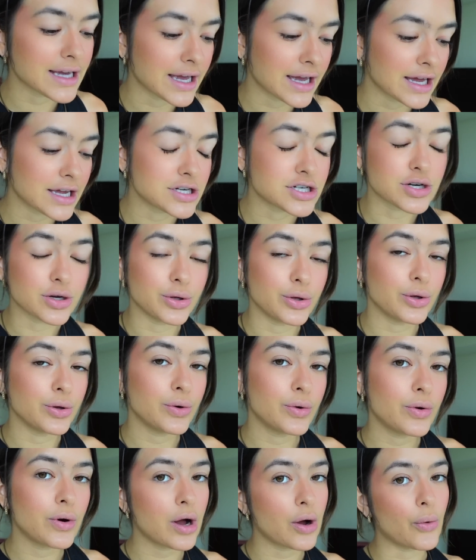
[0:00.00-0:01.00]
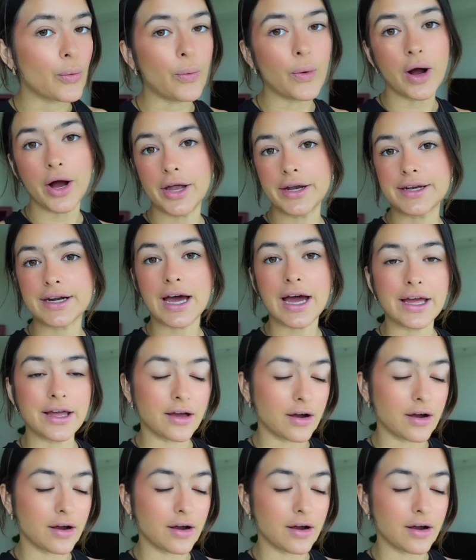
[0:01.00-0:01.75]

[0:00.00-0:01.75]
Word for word: and show you what I